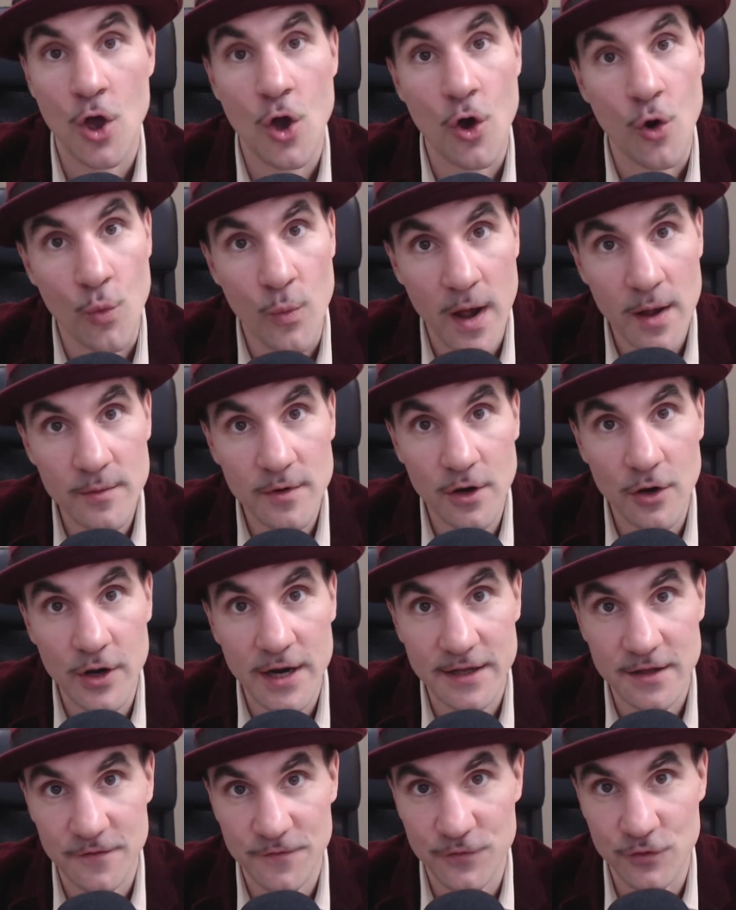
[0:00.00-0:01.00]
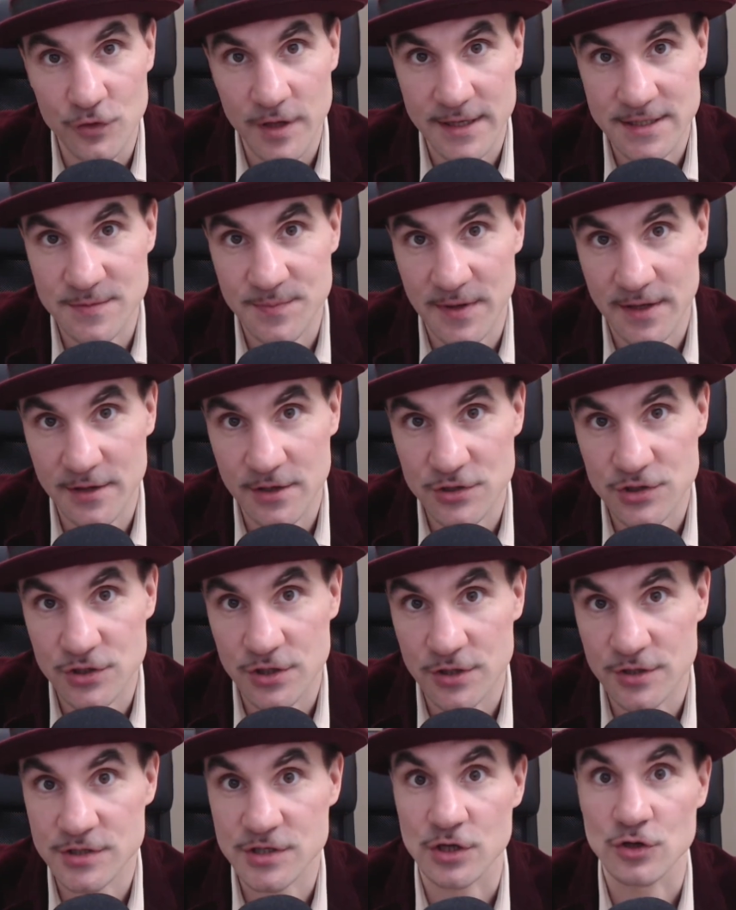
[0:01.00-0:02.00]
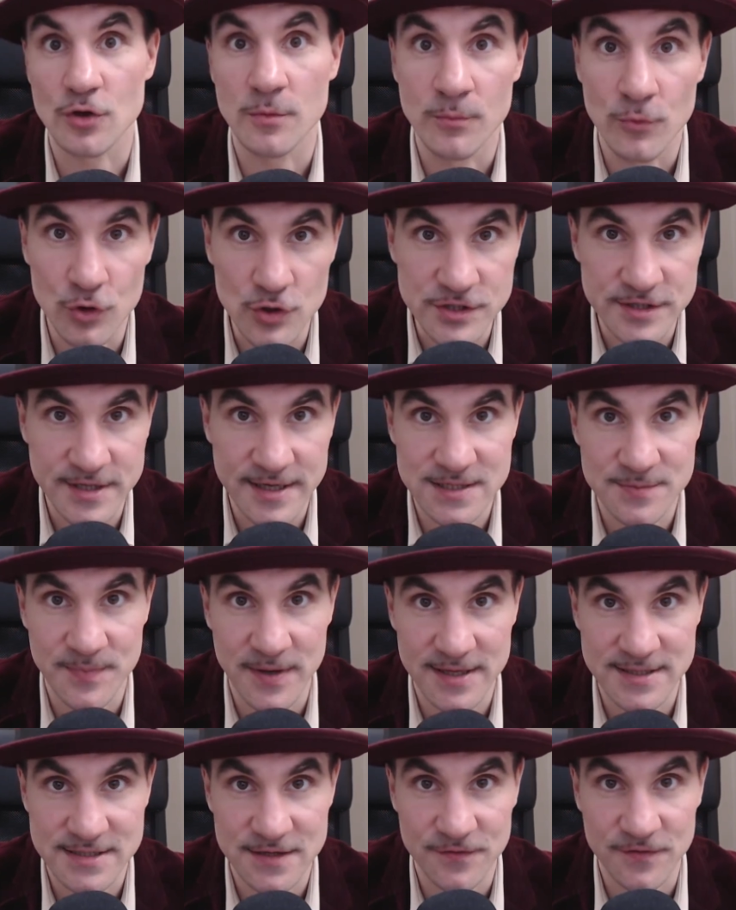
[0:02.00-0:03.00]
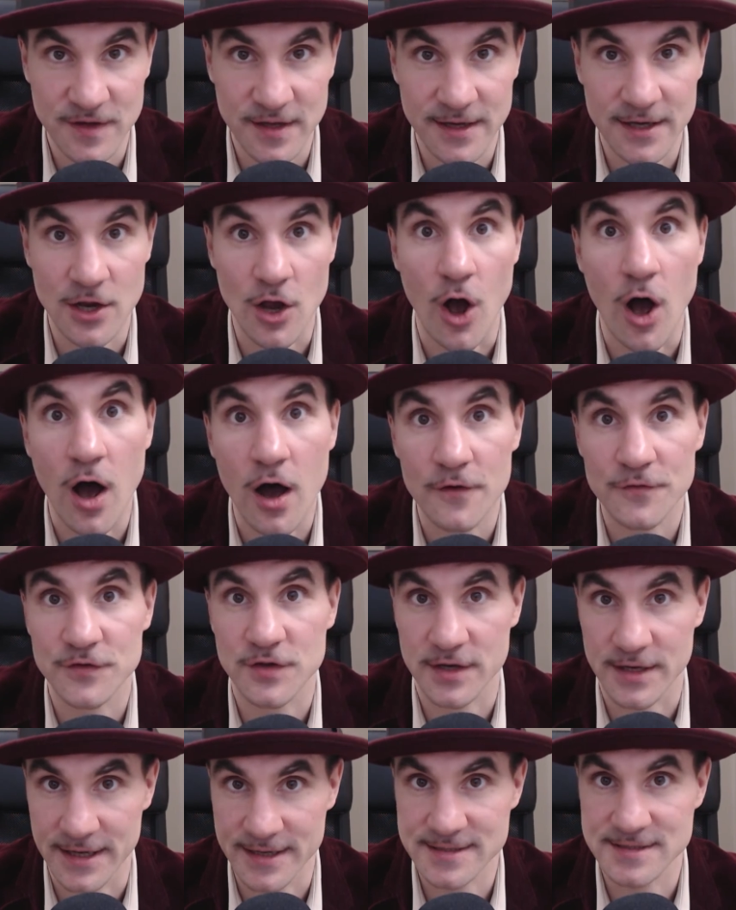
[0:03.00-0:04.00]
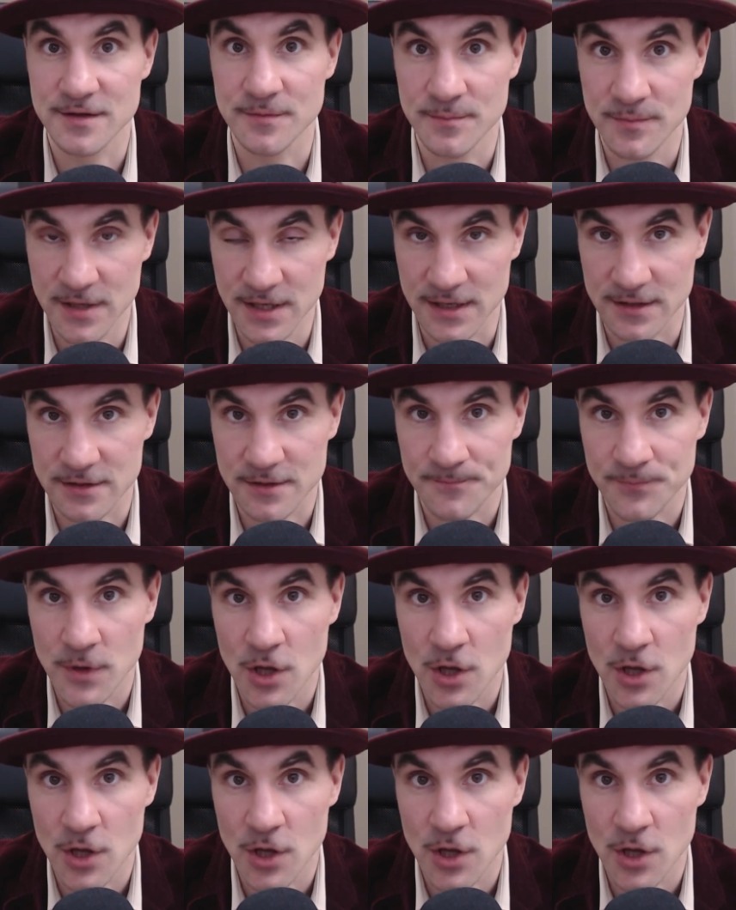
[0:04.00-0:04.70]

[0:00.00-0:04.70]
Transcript: When we look at the food expenditures, the most expensive thing often is the meat.